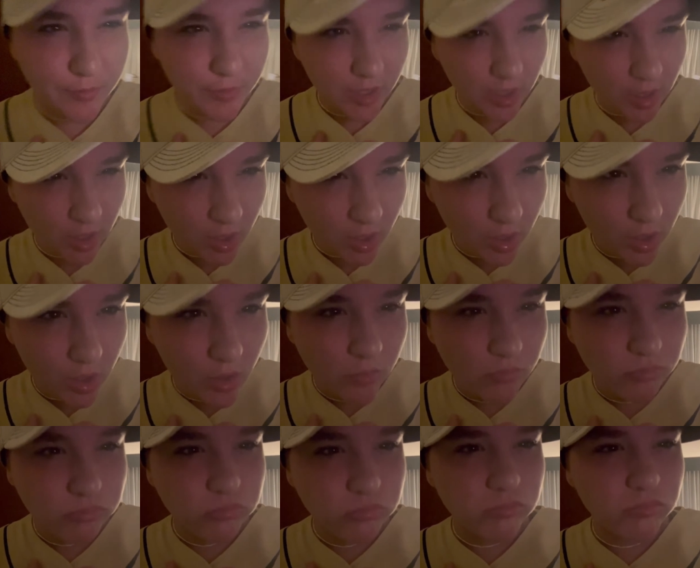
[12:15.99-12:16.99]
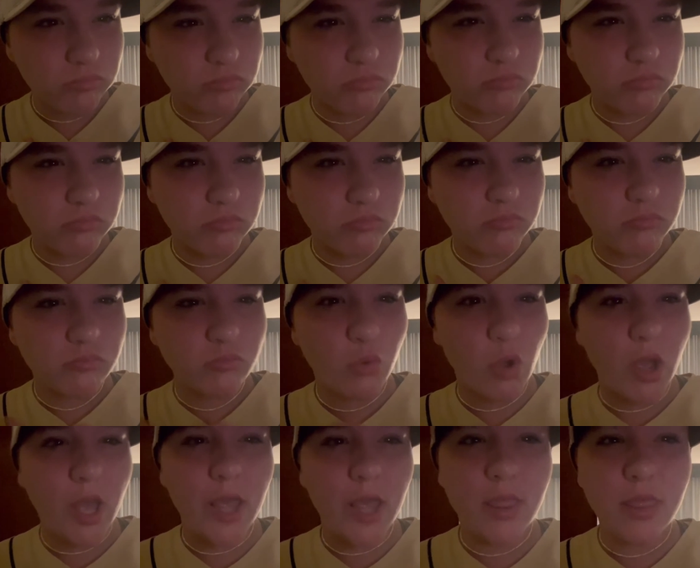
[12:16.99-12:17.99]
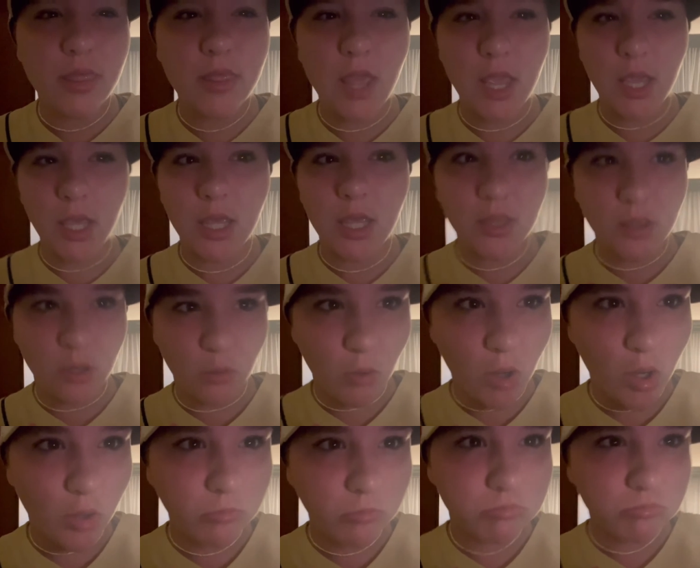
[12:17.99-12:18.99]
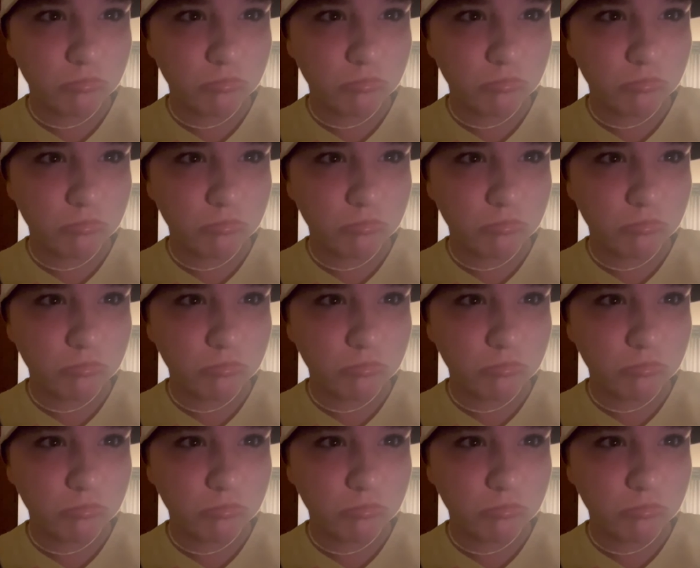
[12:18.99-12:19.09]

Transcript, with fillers: me when they hit the wall.